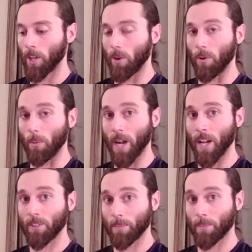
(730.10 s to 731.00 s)
Remind
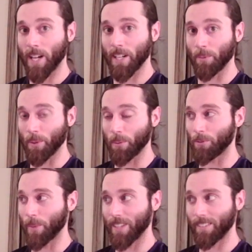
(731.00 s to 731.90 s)
your body what it was
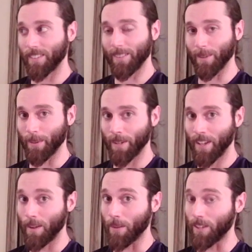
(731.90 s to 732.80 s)
made to do,
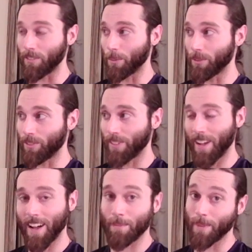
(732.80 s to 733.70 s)
because it was
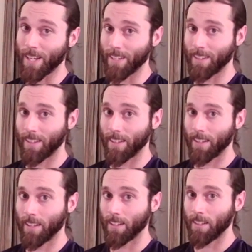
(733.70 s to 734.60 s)
not made
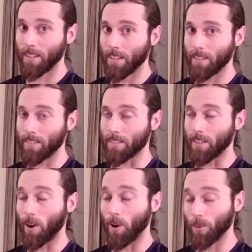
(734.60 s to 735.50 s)
to
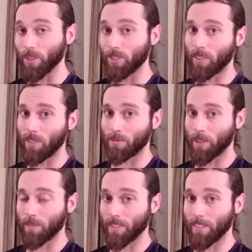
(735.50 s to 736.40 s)
only sit in
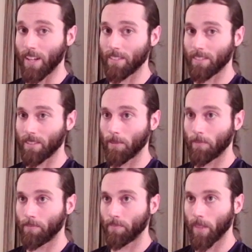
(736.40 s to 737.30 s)
front of a desk
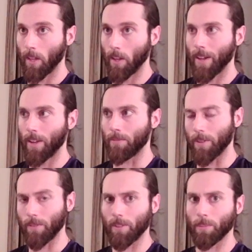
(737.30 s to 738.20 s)

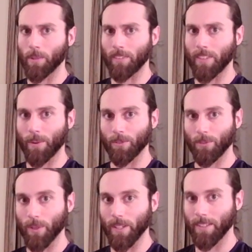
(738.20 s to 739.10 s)
50 plus hours a week,